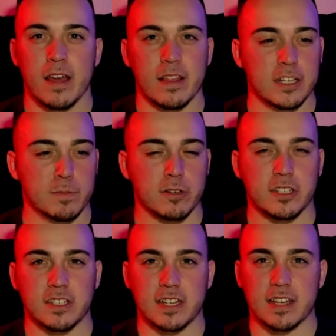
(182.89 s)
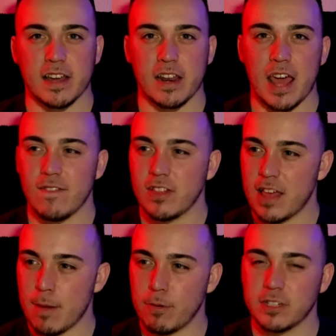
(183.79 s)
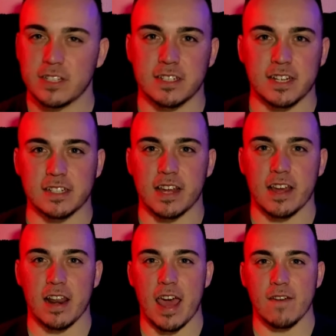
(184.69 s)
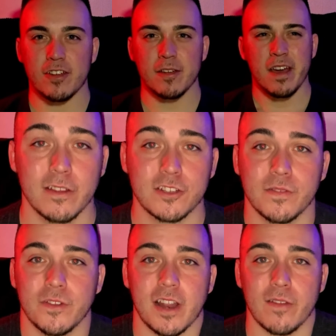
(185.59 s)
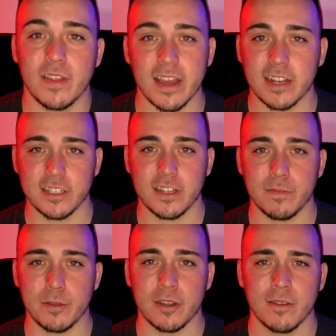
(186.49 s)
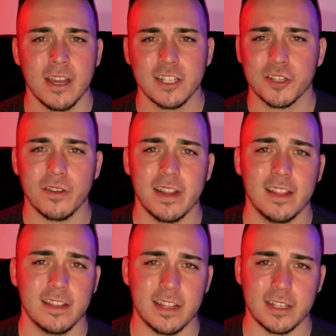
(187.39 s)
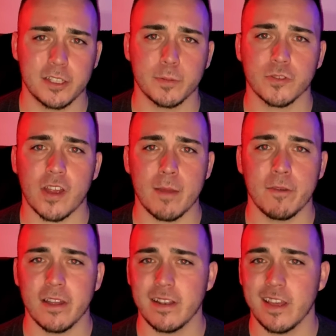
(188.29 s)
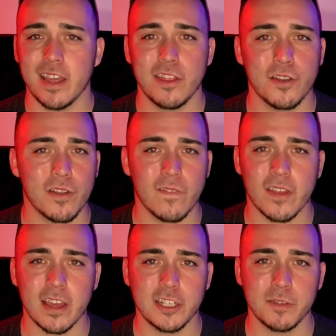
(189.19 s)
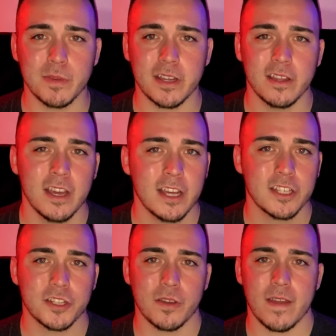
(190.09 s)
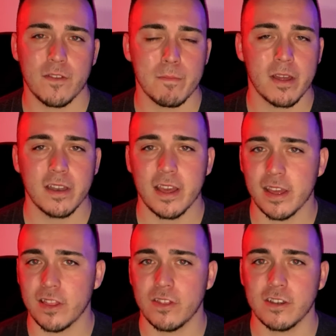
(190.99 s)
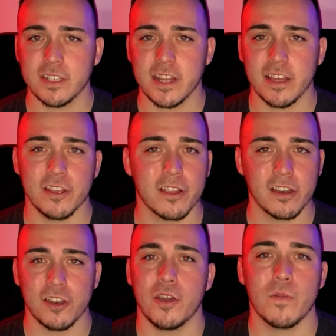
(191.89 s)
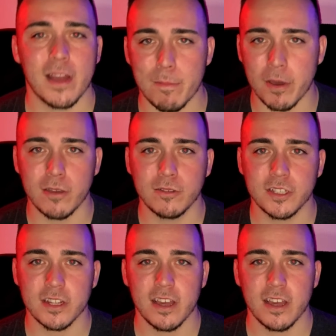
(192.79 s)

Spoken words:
This person says I can have it. That person says I can have it. So if you're down with that kind of stuff, bro, just go ahead and hit that subscribe button. Hit the notification bell. So every Monday and Thursday, you're going to know when I post.